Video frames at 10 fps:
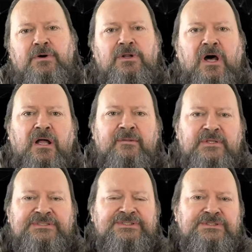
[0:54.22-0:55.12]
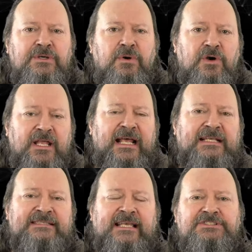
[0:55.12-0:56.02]
Autonomous
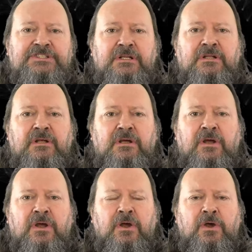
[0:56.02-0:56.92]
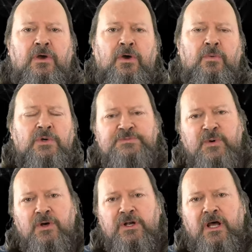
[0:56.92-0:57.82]
Organization, was
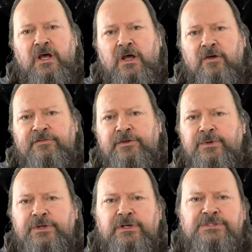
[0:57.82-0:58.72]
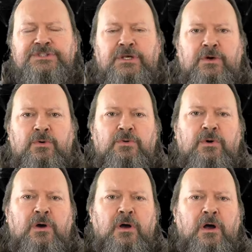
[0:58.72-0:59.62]
born a few years ago
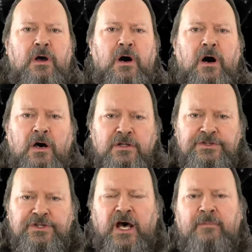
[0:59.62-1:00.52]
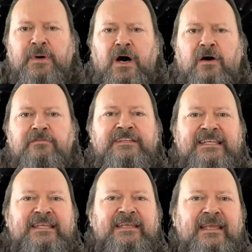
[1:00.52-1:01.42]
on top of
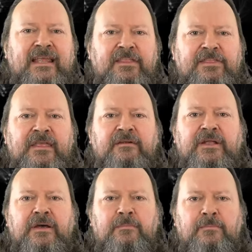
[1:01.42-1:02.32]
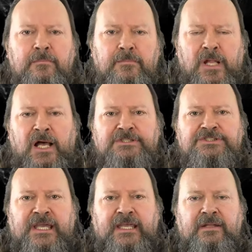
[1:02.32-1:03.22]
the Ethereum
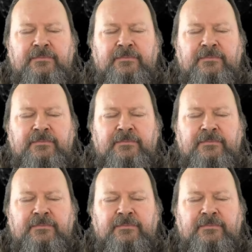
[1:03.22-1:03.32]
blockchain,